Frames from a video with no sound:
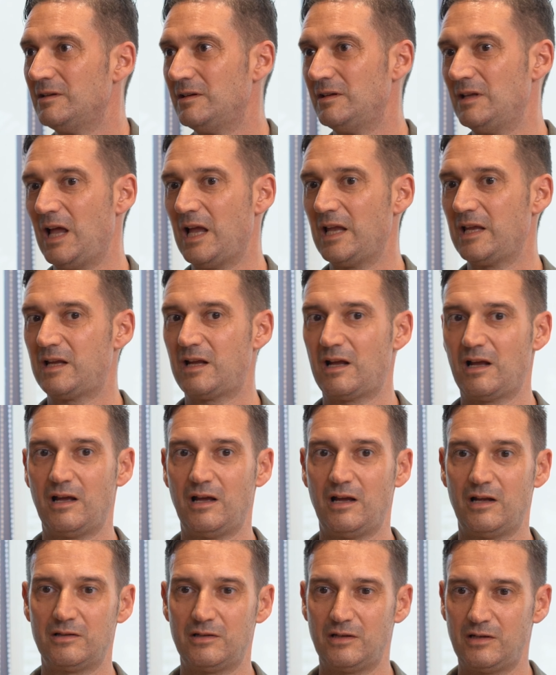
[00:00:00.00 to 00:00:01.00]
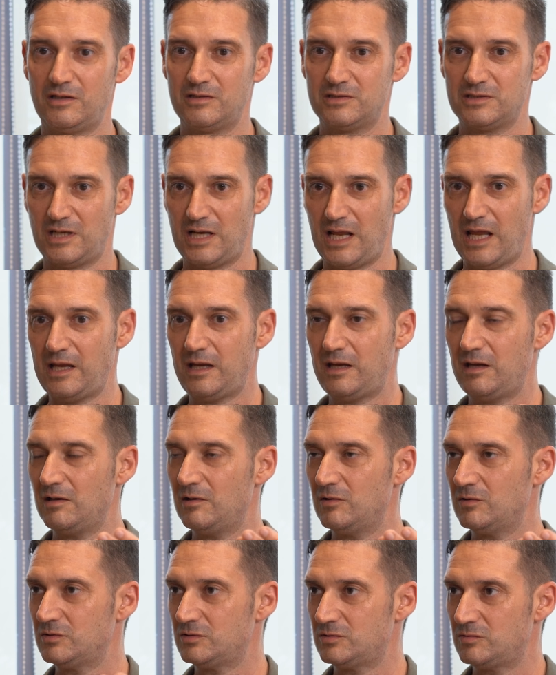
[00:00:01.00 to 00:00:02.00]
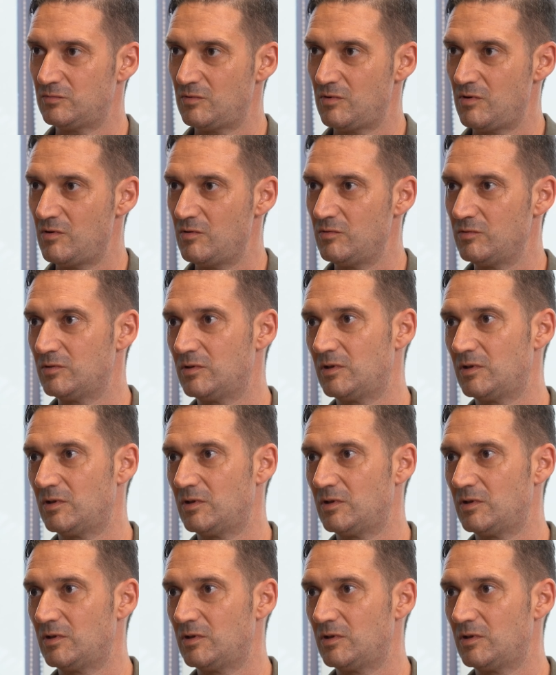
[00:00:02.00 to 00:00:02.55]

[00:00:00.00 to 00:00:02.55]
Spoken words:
Like there is an ankylose root.